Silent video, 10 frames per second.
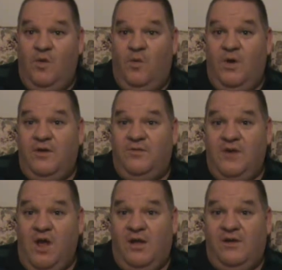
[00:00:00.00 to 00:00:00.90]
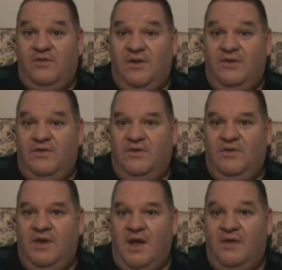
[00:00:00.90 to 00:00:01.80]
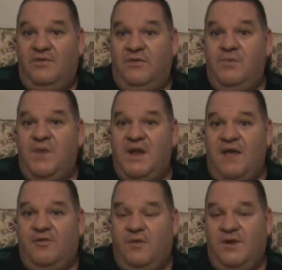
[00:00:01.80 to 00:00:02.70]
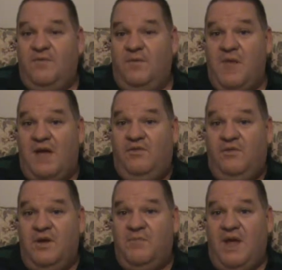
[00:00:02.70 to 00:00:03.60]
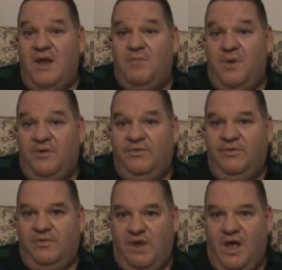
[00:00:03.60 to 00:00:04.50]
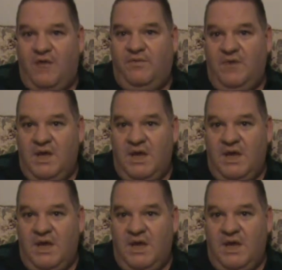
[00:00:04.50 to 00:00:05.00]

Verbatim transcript: Word of Knowledge is supernatural information about a person's life